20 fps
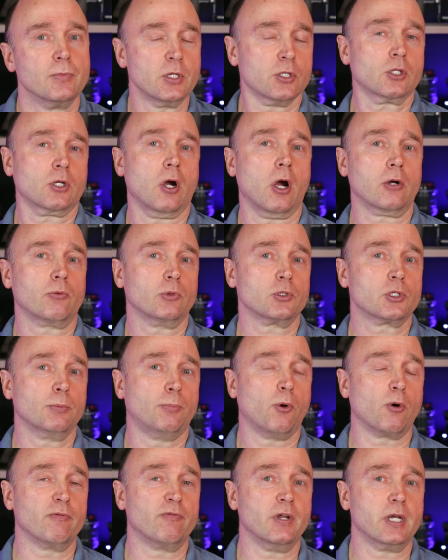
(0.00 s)
this card will
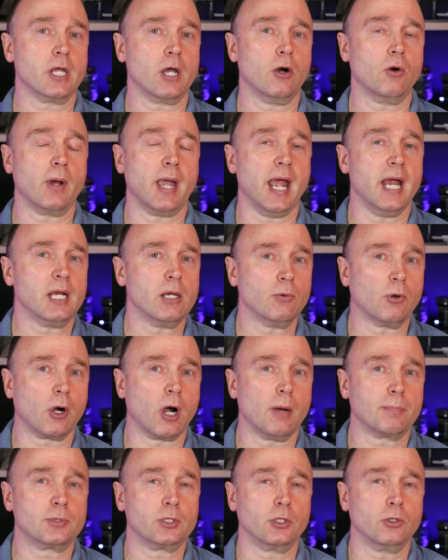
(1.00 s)
support video anywhere
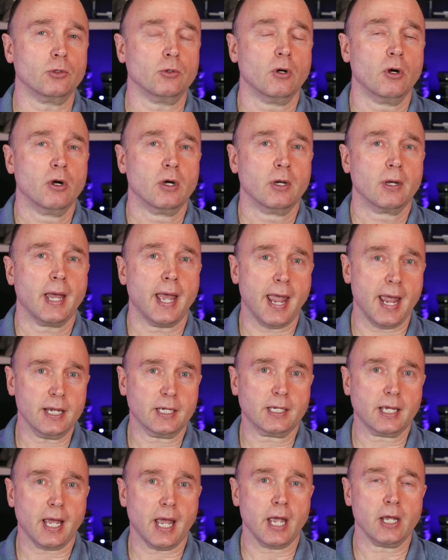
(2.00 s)
up to
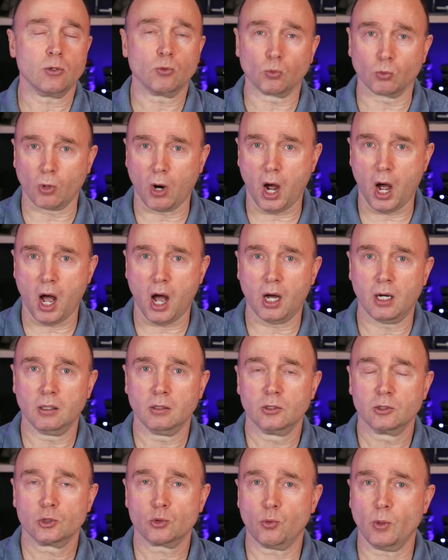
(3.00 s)
8K RAW,
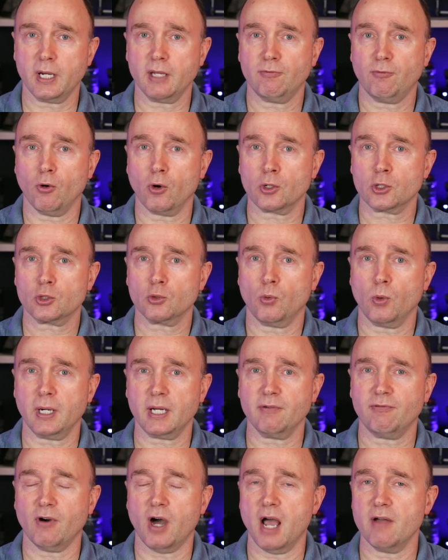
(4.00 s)
24,
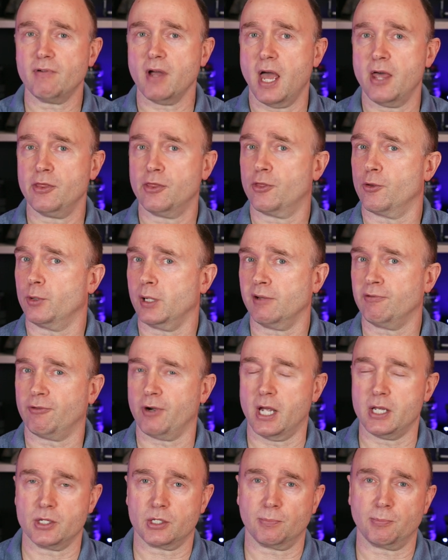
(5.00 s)
25, and 30
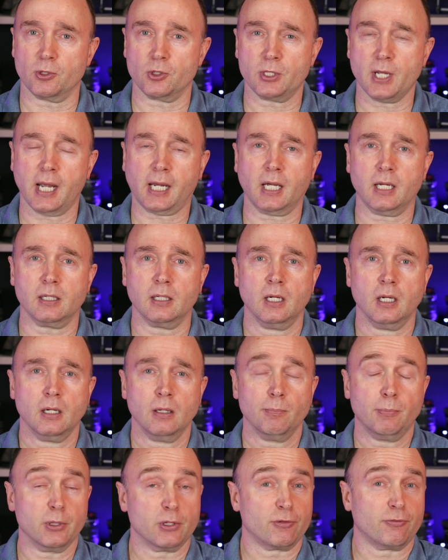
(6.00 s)
frames per second.
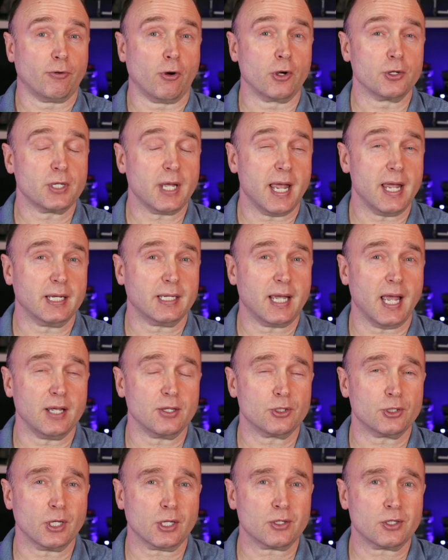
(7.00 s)
But as far as 8K
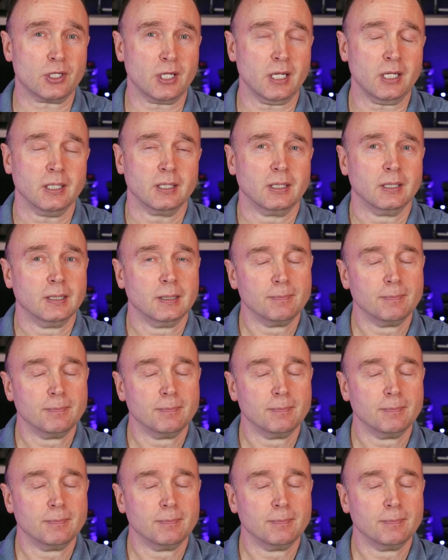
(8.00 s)
60,